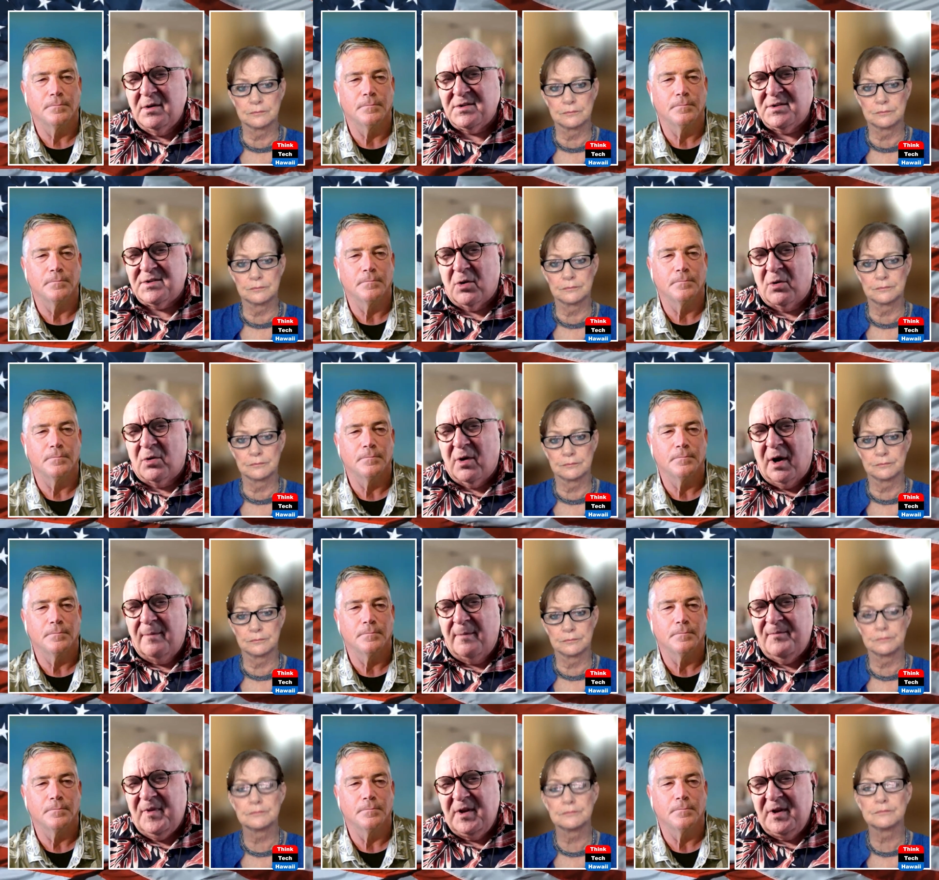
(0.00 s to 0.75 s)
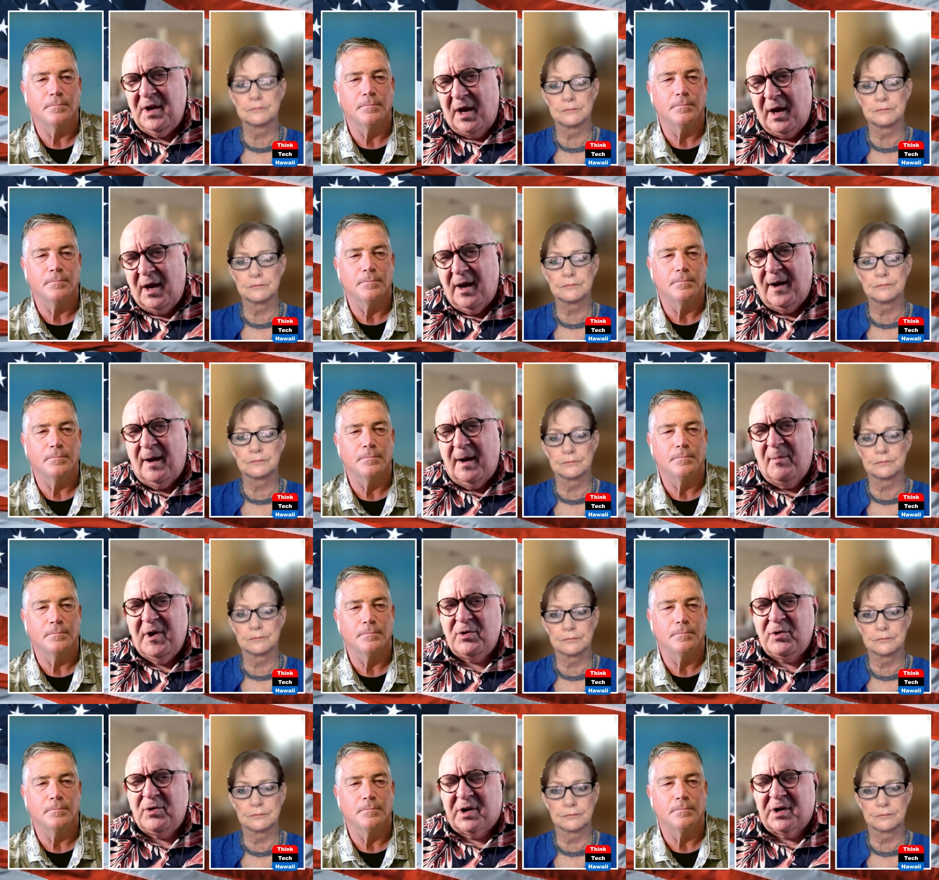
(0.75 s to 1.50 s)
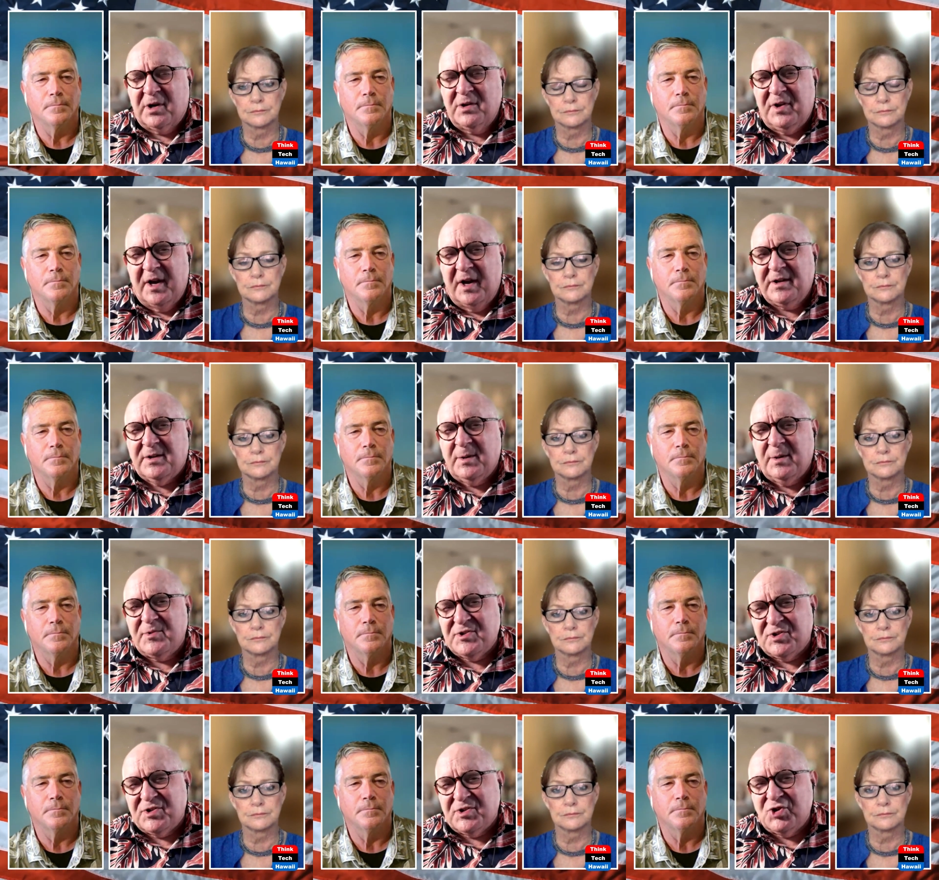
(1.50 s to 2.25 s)
Speaker 1: So, um, yeah, I mean, you can take the
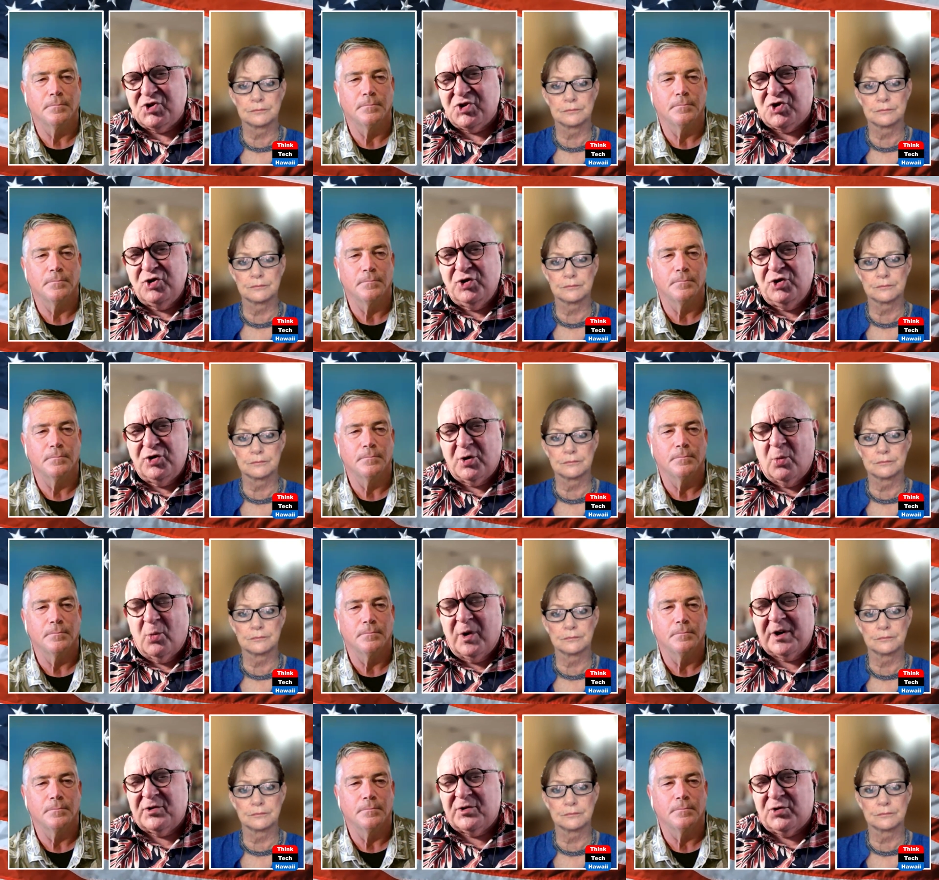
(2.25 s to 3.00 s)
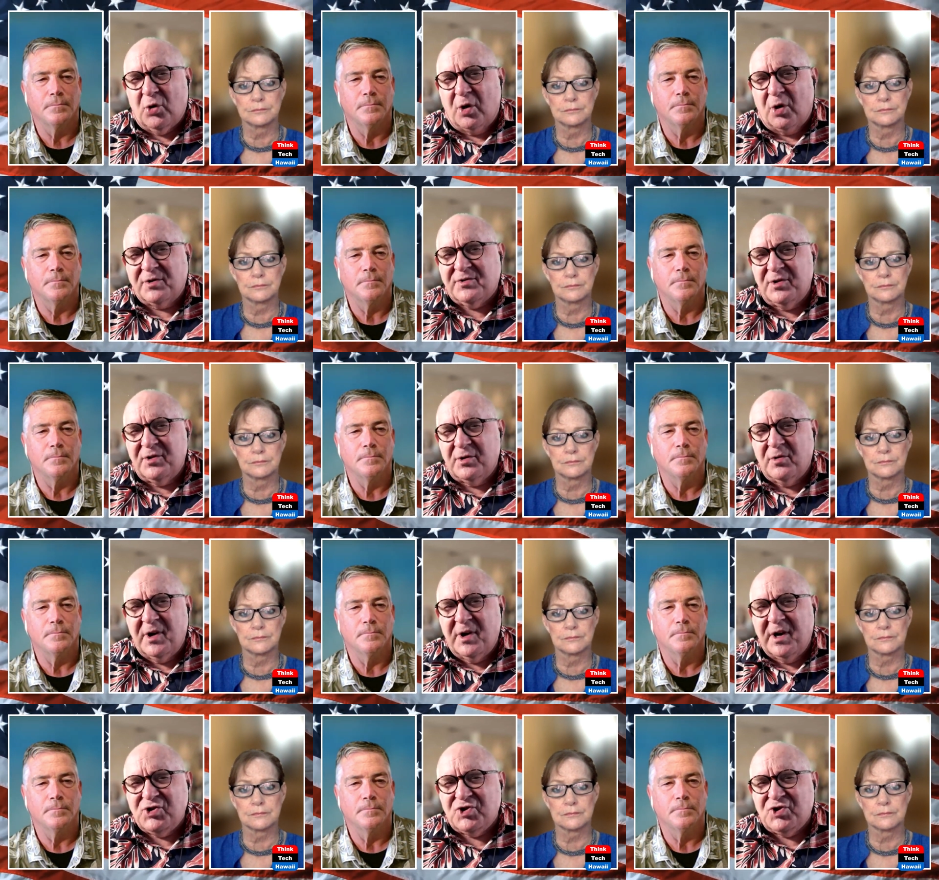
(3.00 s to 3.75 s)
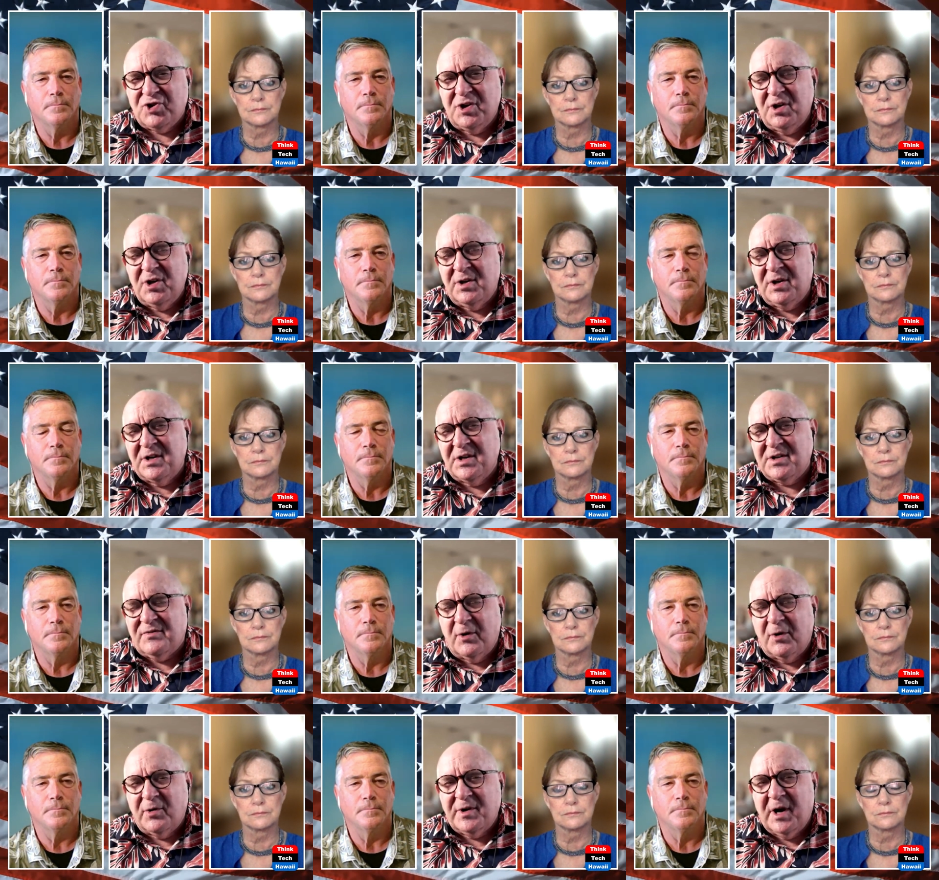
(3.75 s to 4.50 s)
position you don't want to talk to your AG, and
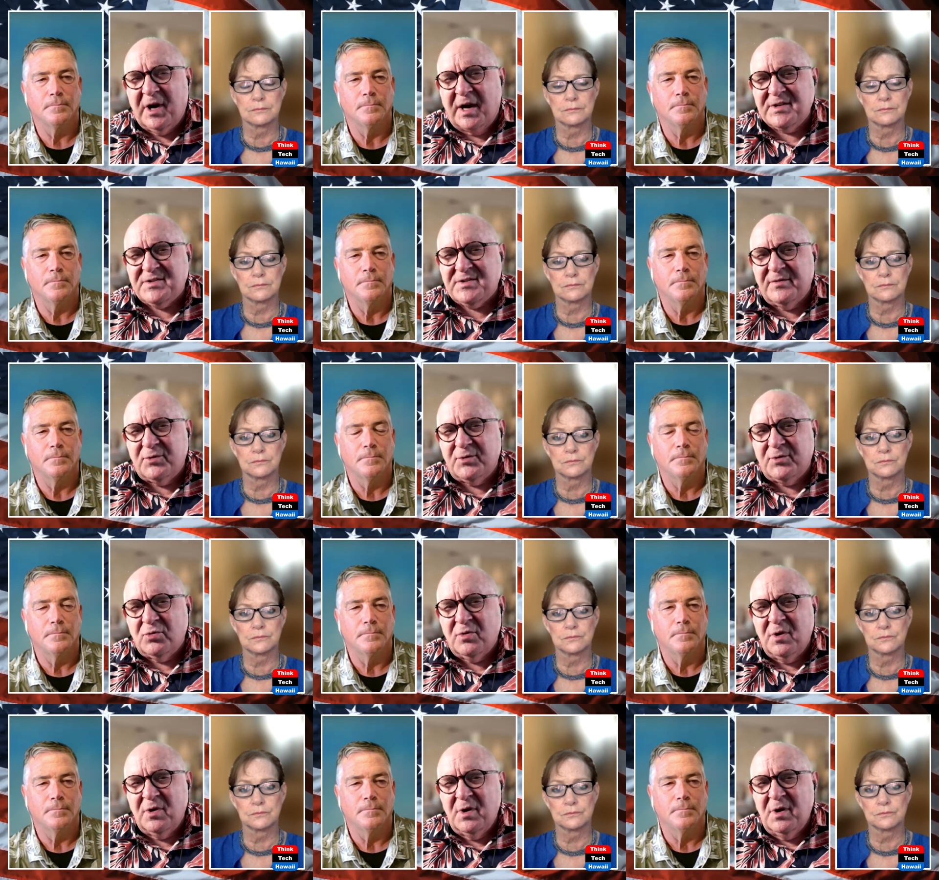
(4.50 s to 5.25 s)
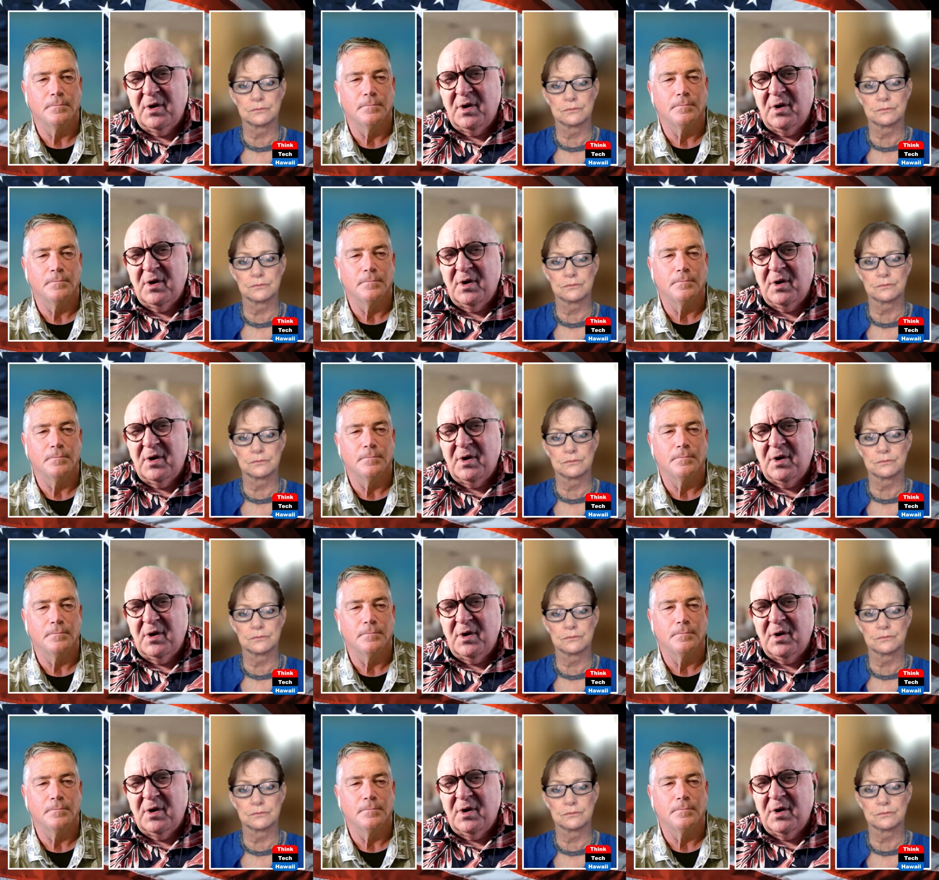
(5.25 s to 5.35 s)
that's very nice of you.